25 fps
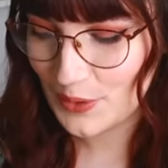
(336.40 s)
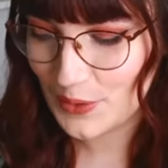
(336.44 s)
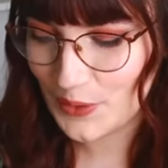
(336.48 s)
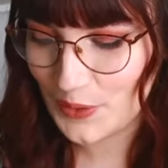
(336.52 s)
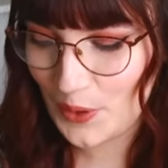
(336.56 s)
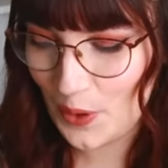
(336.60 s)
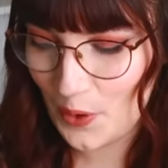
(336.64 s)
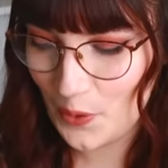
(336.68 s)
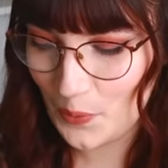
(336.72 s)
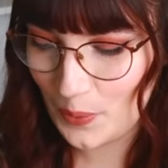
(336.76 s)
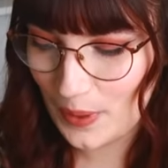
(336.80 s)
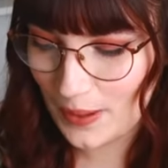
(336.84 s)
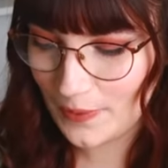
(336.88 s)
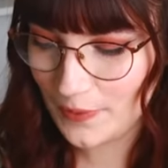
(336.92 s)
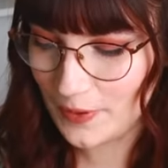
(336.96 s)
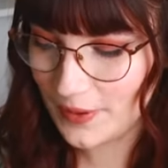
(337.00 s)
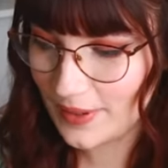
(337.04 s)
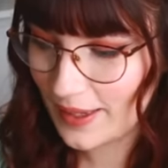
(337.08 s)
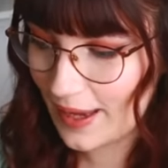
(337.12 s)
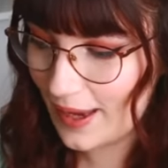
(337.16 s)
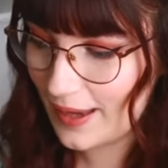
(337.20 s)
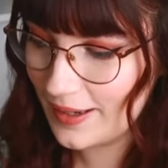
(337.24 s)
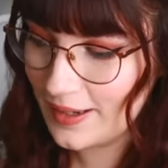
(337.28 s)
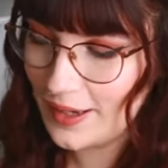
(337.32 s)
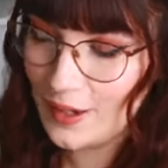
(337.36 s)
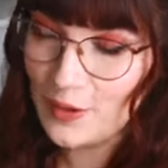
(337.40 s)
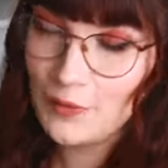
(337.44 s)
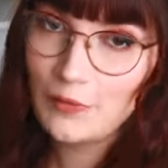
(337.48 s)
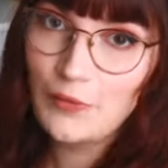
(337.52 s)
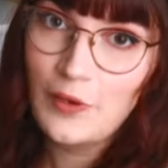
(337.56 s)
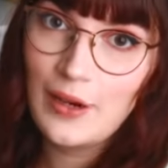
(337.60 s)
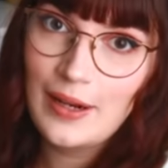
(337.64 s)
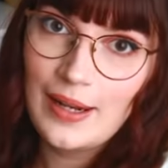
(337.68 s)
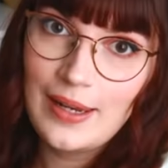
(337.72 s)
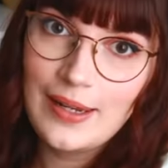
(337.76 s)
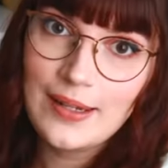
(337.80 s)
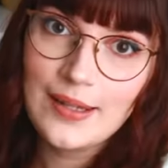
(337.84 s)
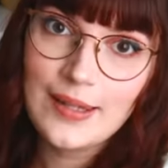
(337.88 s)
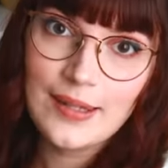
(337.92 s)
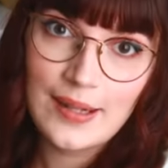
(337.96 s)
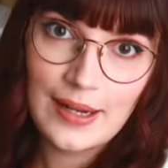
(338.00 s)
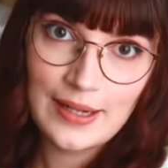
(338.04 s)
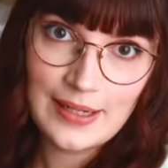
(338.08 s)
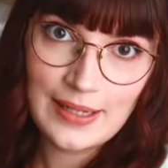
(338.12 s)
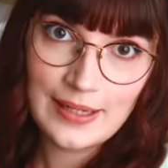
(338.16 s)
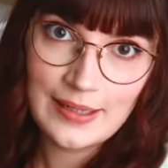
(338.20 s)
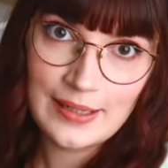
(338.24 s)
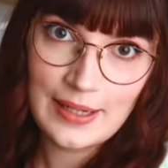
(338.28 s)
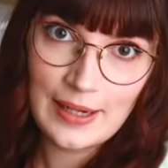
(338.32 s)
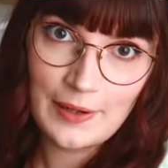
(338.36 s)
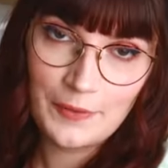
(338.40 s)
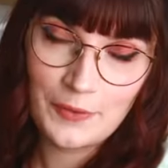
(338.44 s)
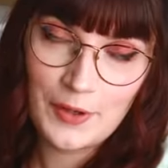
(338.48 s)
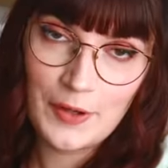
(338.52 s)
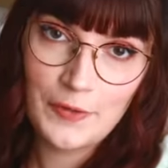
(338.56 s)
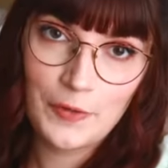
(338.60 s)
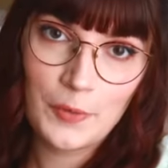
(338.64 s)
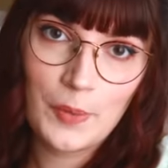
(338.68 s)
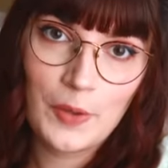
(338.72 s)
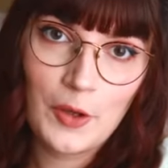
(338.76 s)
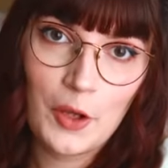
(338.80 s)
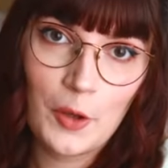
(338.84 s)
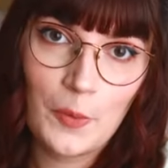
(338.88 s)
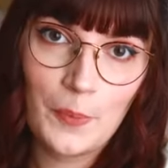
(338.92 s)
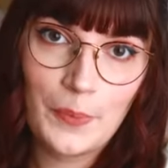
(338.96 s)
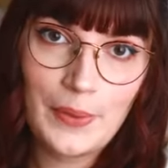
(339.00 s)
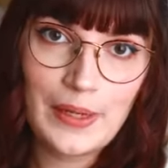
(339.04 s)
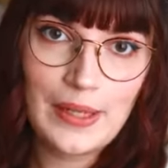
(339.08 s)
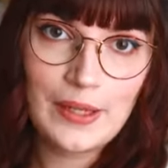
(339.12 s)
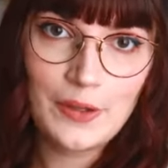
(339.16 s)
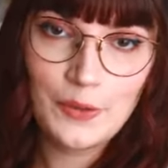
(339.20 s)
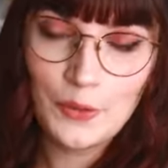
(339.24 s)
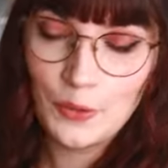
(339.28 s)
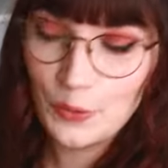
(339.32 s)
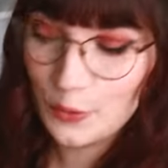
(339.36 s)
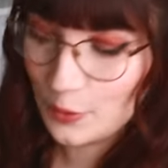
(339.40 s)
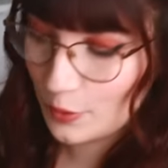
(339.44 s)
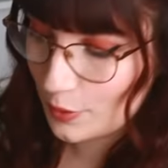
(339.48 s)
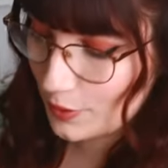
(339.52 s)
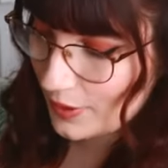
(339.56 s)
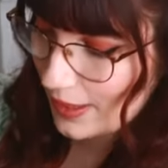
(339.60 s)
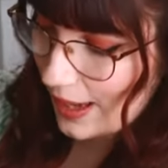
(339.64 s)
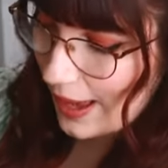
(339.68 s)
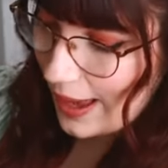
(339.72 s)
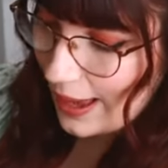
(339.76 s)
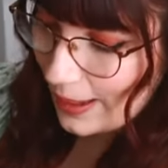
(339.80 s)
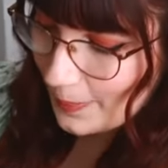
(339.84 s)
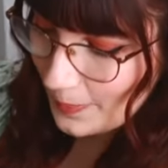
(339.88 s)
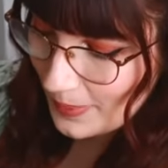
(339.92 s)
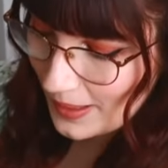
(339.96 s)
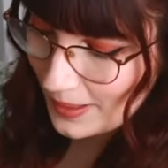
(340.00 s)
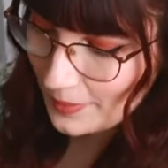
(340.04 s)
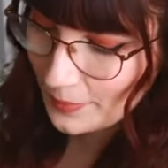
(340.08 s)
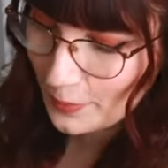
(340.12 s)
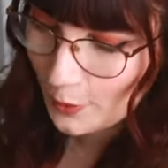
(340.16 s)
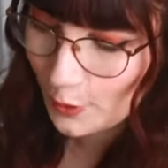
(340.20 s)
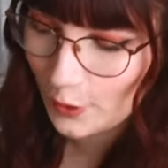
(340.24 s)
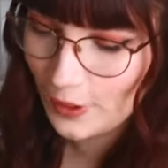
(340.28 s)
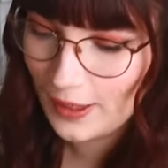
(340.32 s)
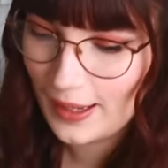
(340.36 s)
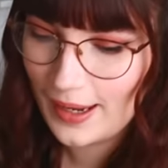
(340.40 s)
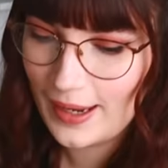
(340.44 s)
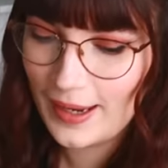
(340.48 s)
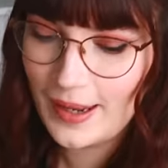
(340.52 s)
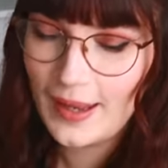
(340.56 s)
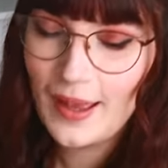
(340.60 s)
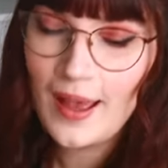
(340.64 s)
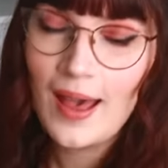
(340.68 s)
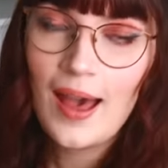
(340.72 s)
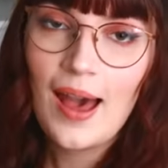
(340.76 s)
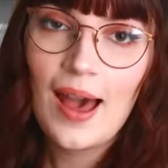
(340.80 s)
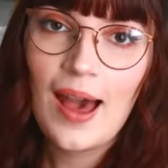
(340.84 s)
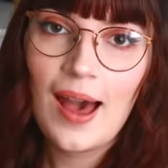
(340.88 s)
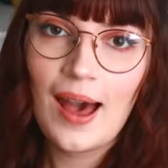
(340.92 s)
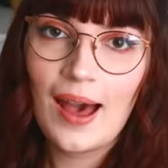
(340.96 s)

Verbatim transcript: So we've just had a really exciting delivery from a company called Happy and Polly,